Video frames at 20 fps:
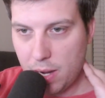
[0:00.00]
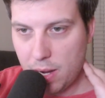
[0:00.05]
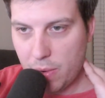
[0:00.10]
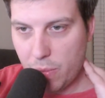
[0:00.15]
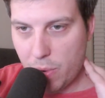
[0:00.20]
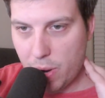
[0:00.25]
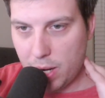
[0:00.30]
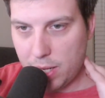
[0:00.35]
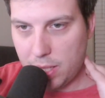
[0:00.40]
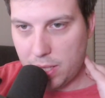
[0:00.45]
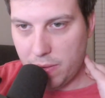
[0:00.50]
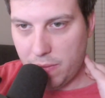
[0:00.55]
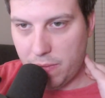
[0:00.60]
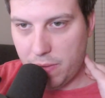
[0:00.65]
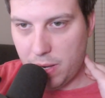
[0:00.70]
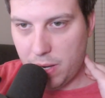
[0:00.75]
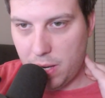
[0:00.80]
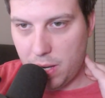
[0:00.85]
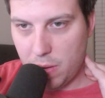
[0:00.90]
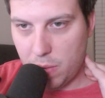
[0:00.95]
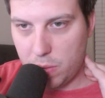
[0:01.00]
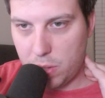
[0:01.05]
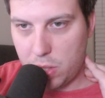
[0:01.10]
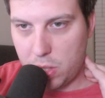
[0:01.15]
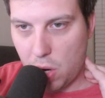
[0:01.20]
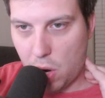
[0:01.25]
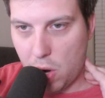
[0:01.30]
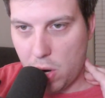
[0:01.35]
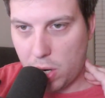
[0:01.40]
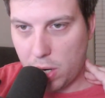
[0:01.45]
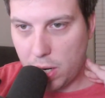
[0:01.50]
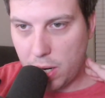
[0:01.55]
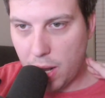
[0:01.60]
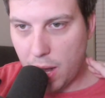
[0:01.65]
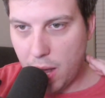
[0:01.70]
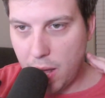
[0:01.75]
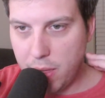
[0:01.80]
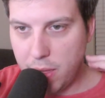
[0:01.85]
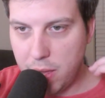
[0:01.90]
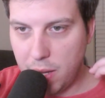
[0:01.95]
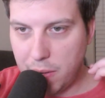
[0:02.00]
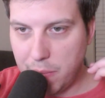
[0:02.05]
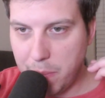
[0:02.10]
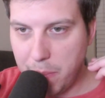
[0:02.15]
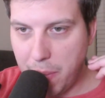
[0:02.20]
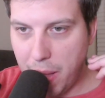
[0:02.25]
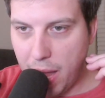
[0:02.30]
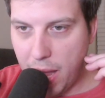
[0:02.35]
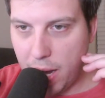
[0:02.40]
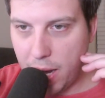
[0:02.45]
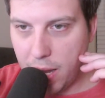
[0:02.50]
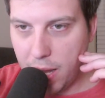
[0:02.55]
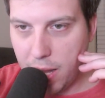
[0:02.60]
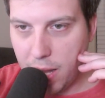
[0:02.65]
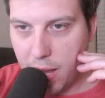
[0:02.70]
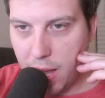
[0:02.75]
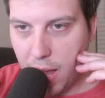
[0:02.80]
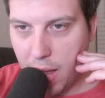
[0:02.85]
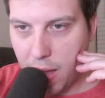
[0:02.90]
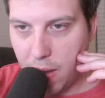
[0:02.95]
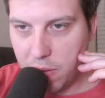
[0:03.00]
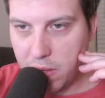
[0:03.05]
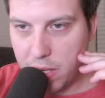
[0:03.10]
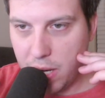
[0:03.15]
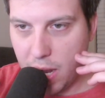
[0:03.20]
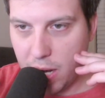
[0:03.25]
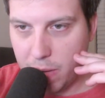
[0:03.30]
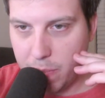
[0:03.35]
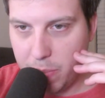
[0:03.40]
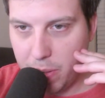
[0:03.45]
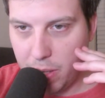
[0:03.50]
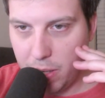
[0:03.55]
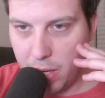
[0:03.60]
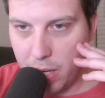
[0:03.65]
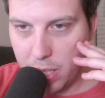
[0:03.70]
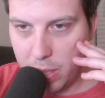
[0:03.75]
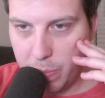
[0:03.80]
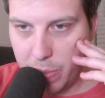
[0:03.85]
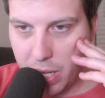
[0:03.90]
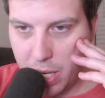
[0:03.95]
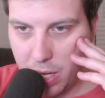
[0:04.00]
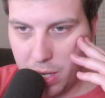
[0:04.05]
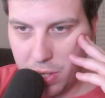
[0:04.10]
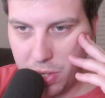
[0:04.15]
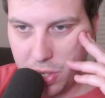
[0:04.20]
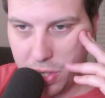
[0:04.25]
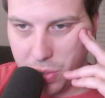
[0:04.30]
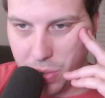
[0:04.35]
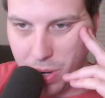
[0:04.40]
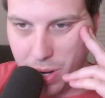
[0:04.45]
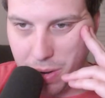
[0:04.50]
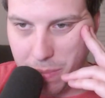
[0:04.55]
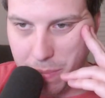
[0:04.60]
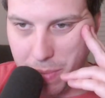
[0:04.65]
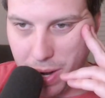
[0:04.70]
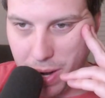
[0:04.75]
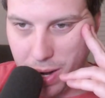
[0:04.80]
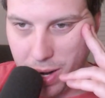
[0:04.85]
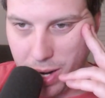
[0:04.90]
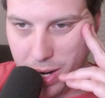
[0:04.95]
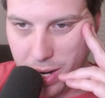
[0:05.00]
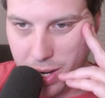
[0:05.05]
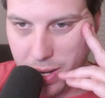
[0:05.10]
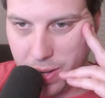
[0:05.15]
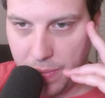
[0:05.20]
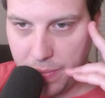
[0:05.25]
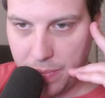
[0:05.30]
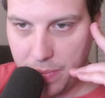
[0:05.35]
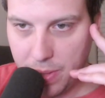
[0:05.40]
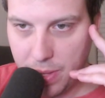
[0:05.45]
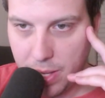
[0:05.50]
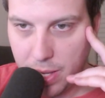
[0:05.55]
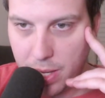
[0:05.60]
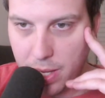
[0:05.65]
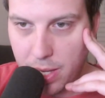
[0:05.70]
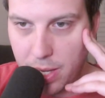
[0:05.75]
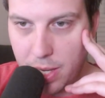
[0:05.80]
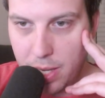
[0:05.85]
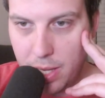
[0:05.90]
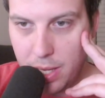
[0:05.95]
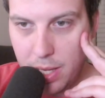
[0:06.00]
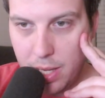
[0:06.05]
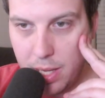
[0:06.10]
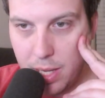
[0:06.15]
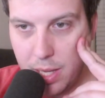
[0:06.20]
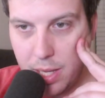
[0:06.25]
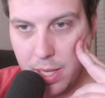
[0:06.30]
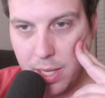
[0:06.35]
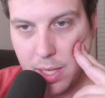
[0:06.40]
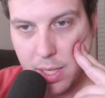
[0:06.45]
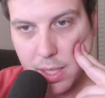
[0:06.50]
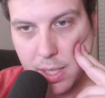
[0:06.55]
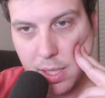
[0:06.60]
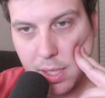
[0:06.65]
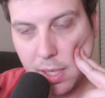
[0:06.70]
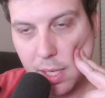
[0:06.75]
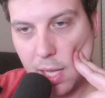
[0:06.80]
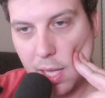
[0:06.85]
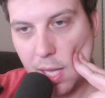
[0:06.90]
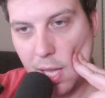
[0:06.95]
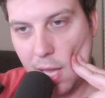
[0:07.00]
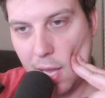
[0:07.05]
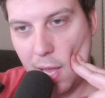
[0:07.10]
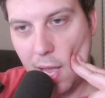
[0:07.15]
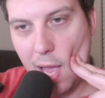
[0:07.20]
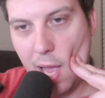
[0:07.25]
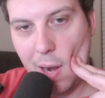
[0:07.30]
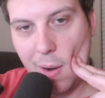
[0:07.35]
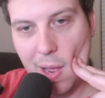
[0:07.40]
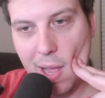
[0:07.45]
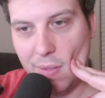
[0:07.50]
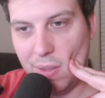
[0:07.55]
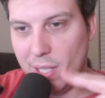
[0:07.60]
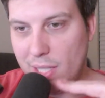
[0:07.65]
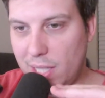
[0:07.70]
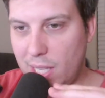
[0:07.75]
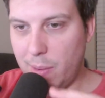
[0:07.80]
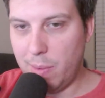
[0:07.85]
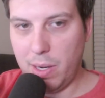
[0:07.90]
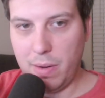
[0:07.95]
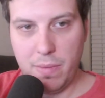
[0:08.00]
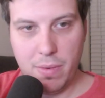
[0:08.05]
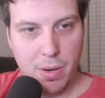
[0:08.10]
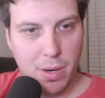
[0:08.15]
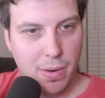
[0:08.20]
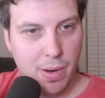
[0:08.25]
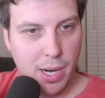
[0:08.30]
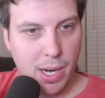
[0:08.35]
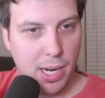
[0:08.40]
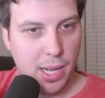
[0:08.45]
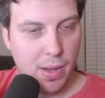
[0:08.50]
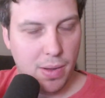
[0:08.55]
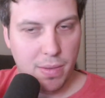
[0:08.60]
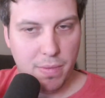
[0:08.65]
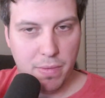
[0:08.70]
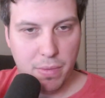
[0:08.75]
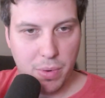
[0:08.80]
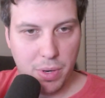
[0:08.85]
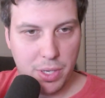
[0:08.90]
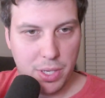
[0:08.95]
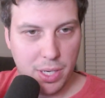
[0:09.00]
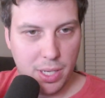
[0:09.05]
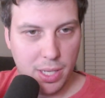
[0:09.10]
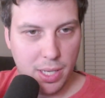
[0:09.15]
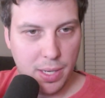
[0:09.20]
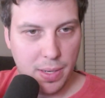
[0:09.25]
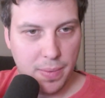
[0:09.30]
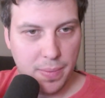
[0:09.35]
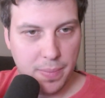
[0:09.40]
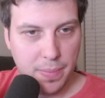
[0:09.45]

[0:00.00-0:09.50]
Watch the video Dark Gothic MAGA, How Tech Billionaires Plan to Destroy America. I don't have the stomach for it right now, unfortunately.